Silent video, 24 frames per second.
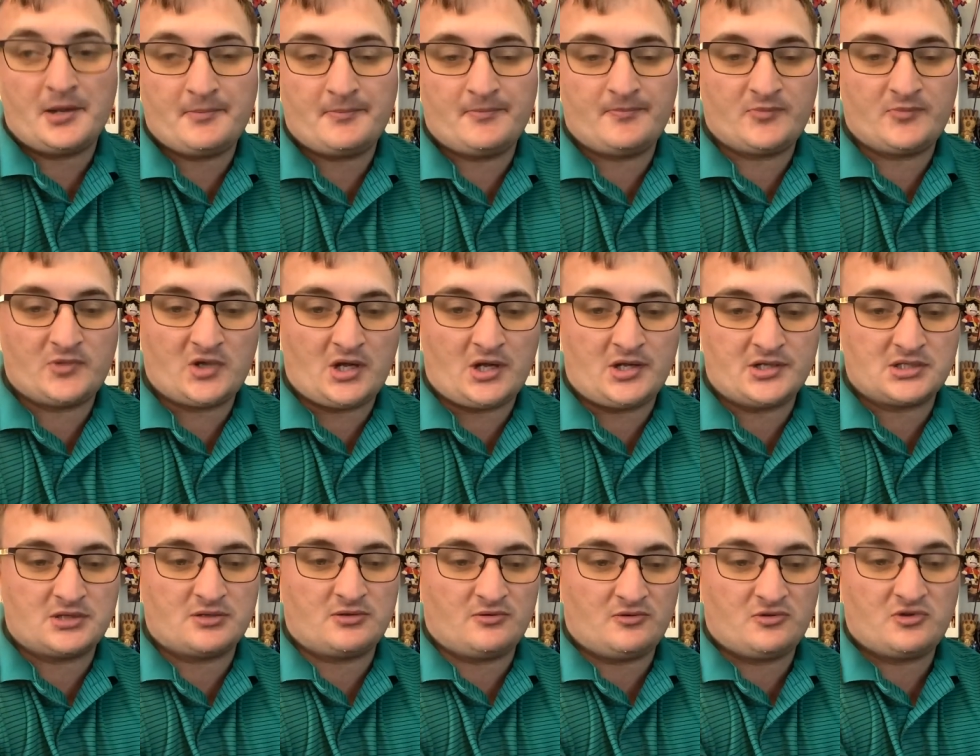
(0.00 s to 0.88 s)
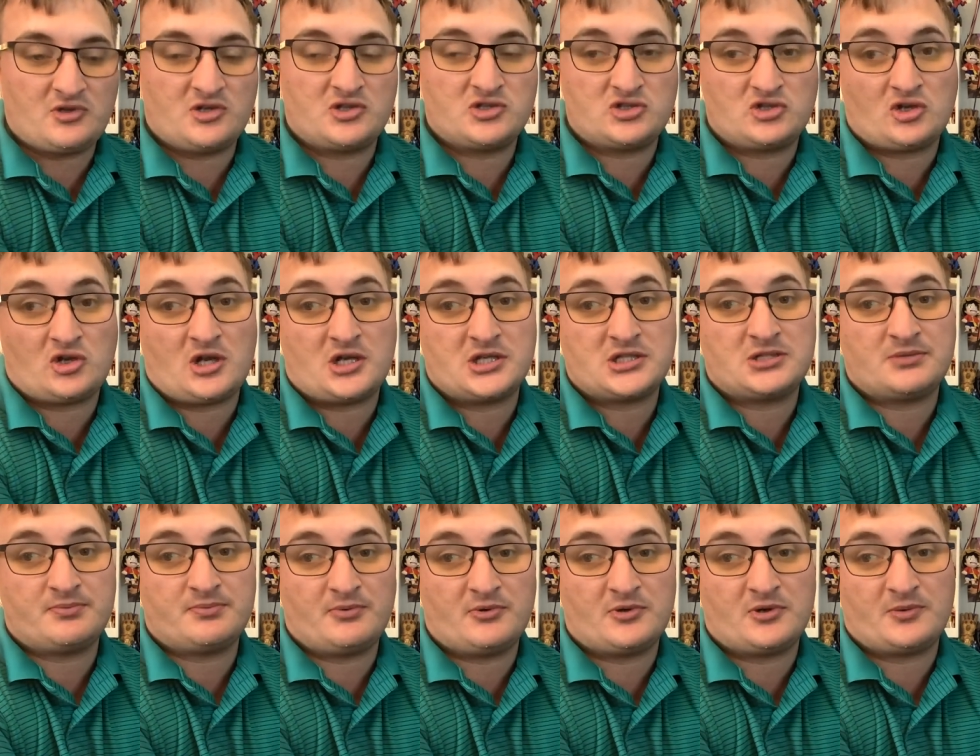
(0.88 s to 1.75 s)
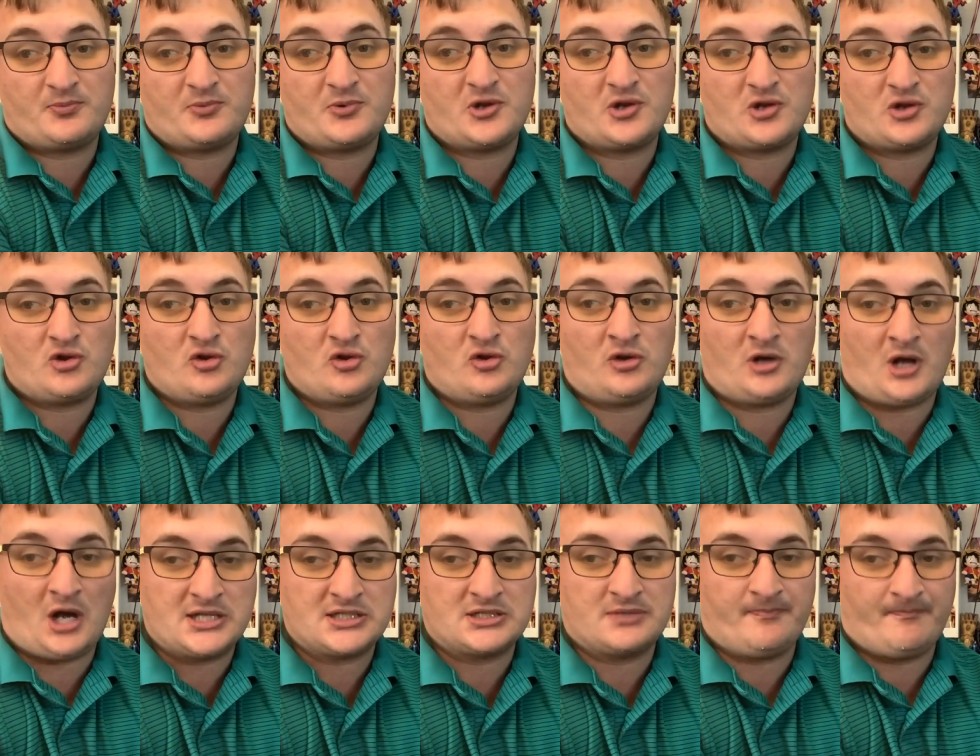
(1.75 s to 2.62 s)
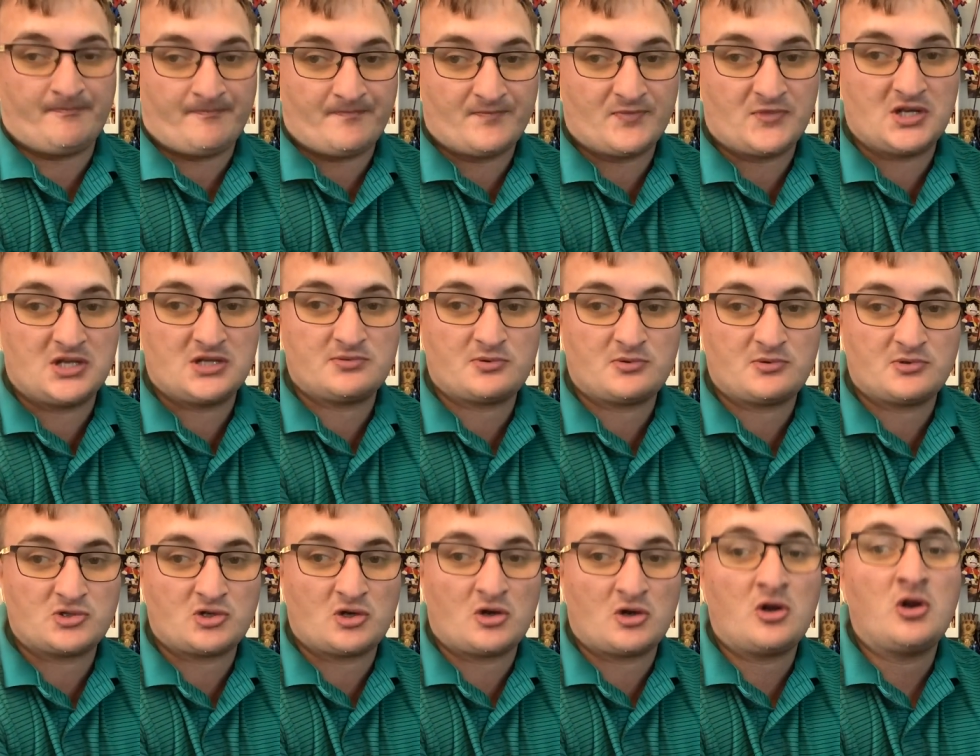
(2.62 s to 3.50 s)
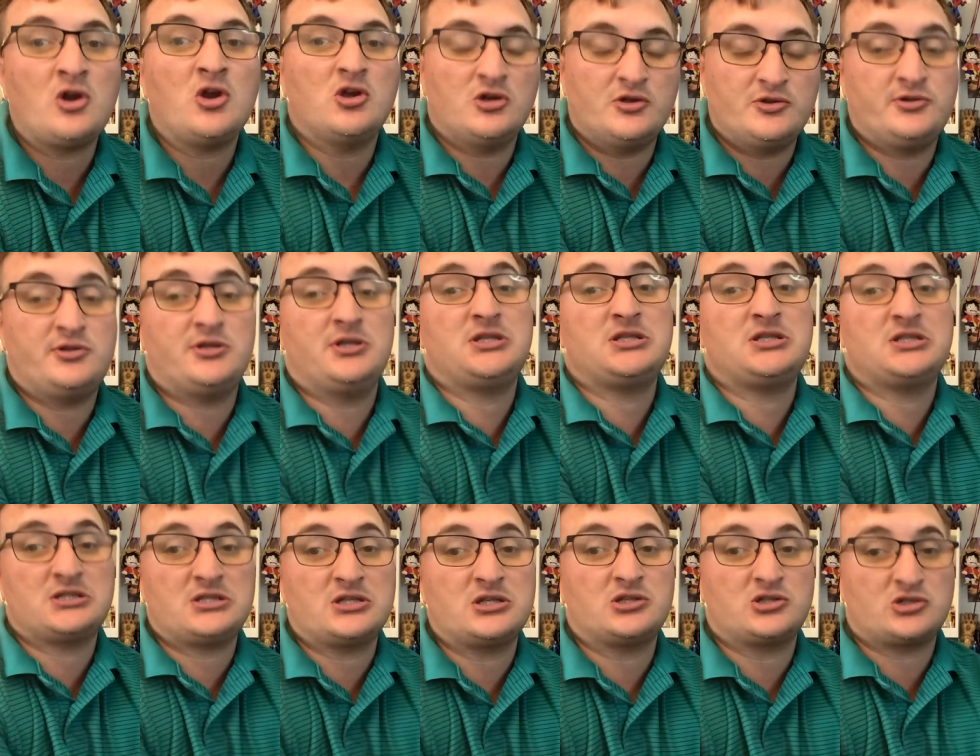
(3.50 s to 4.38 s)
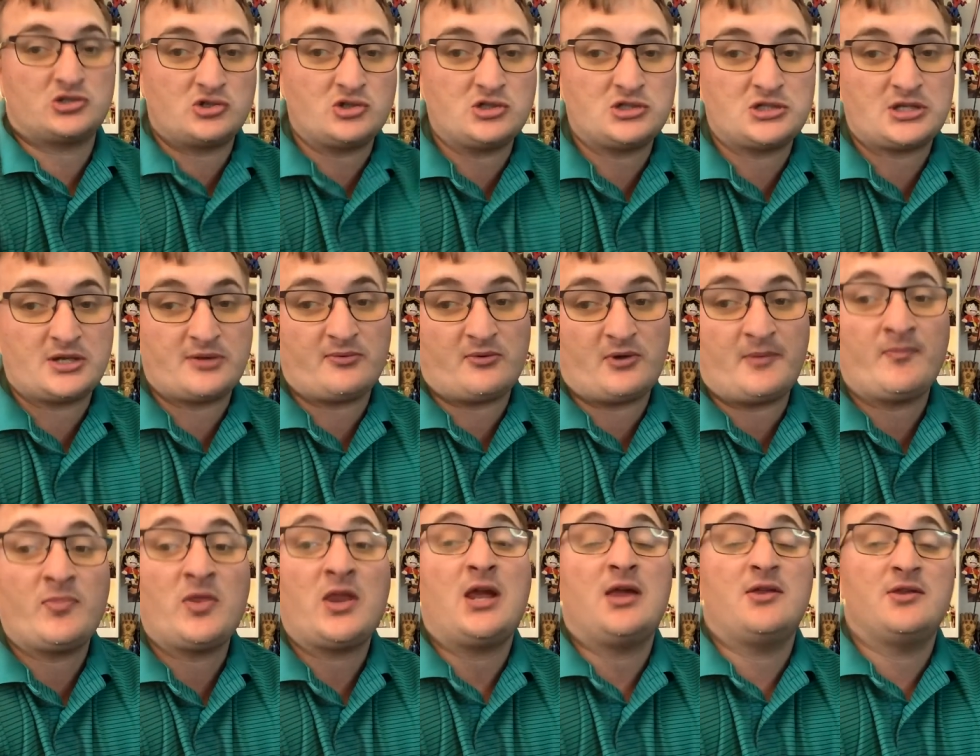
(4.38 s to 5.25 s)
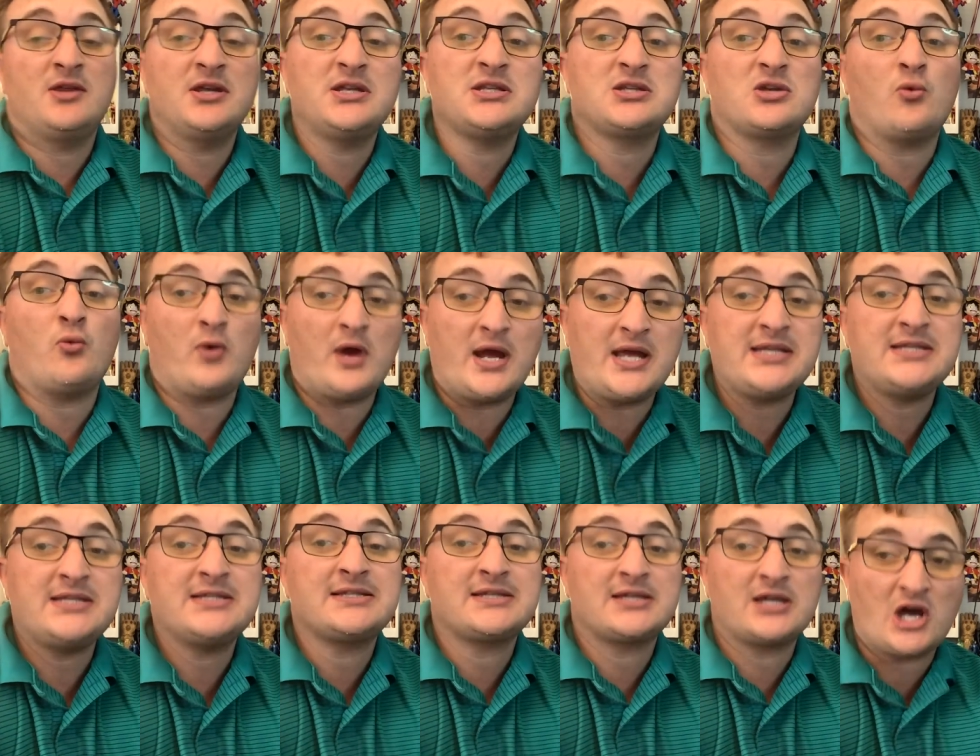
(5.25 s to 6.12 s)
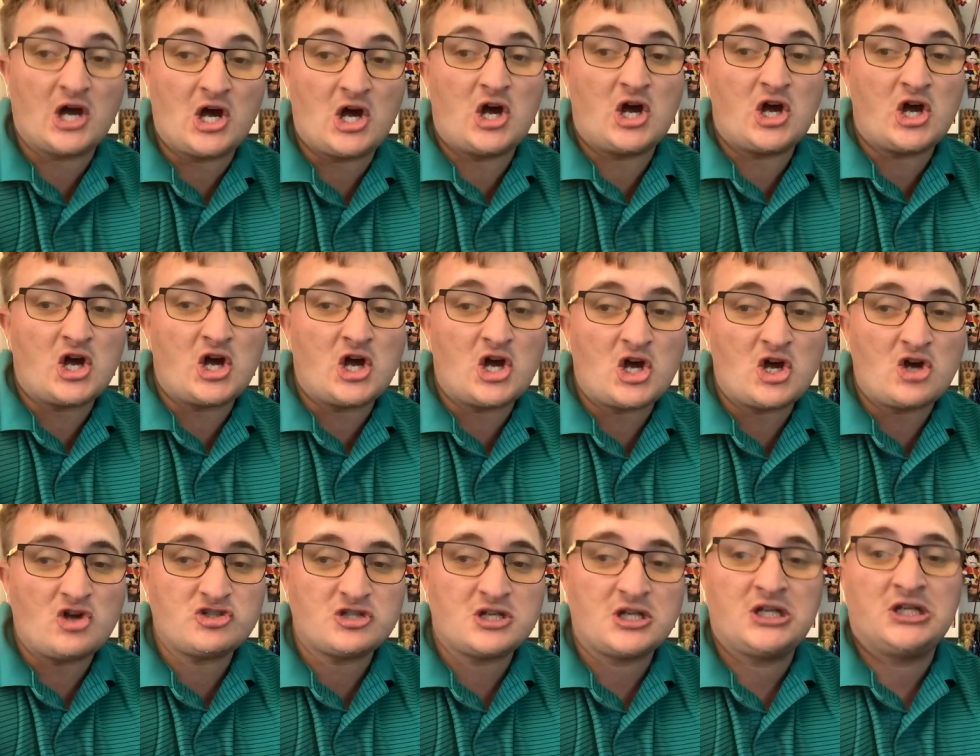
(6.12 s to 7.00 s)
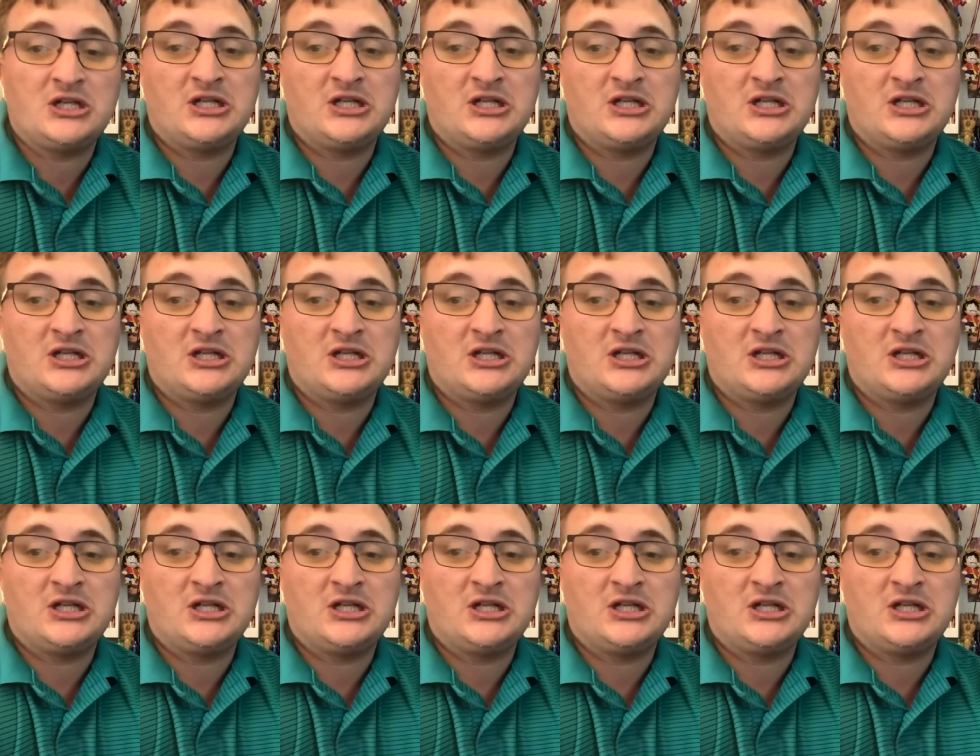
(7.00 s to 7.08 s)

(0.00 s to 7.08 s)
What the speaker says: No, that's not pretty cool, awesome things for sure. This is an exclusive one. This is the West Coast